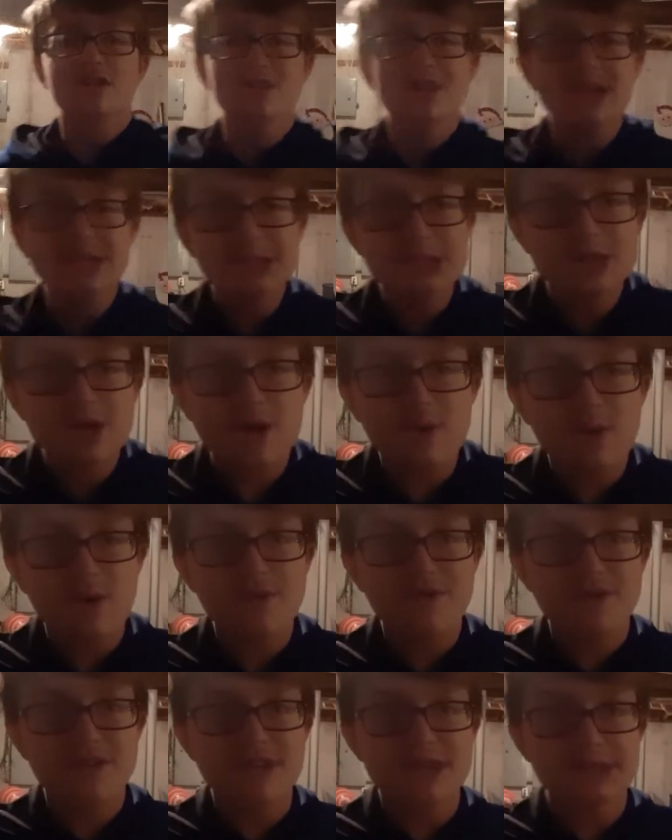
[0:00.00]
let's go
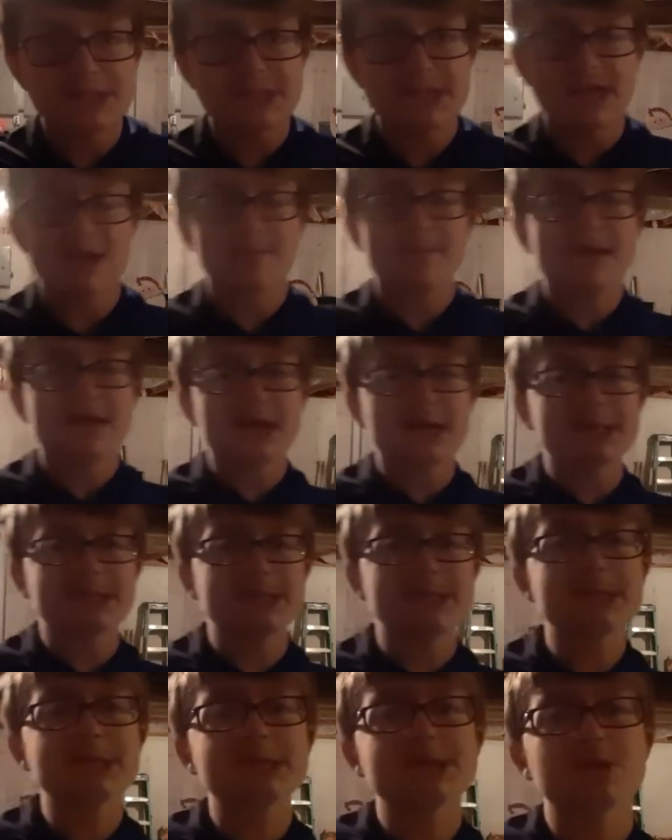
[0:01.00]
over this thing, because
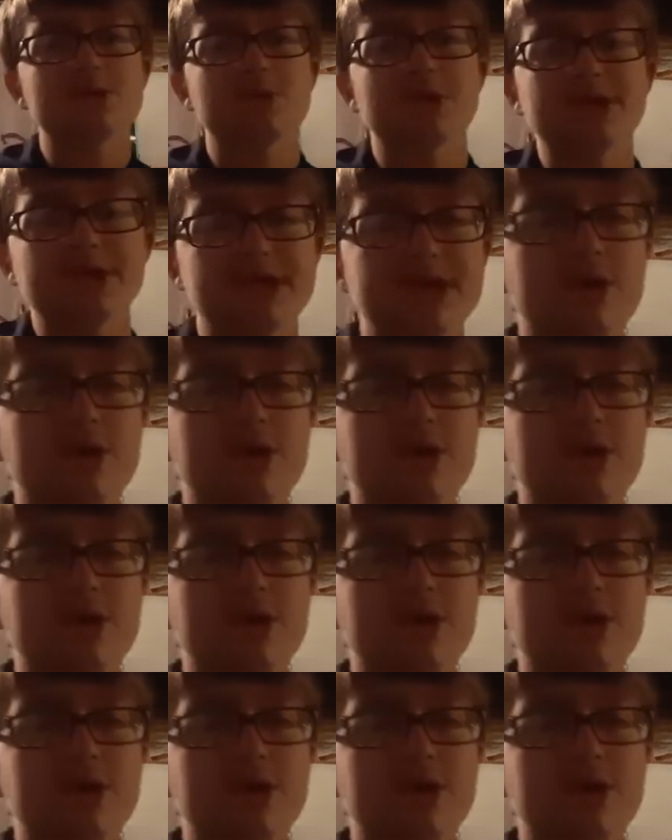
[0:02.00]
this is a really